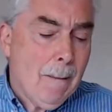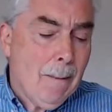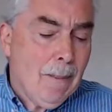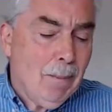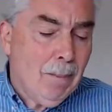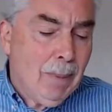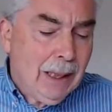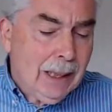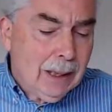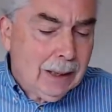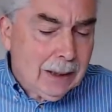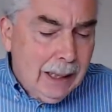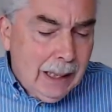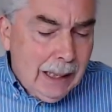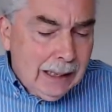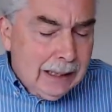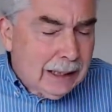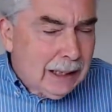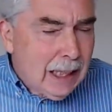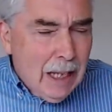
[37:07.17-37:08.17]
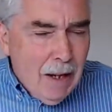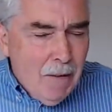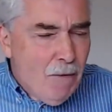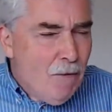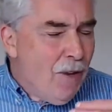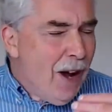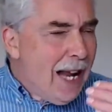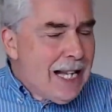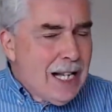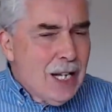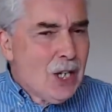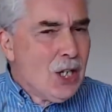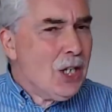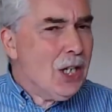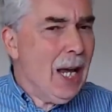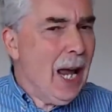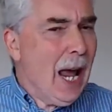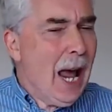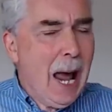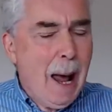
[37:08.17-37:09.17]
because it's the events
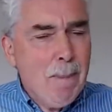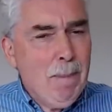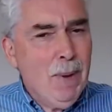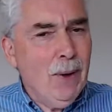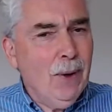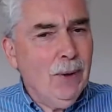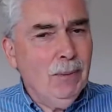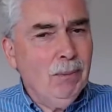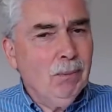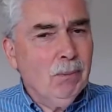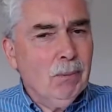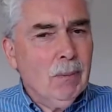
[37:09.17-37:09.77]
that happen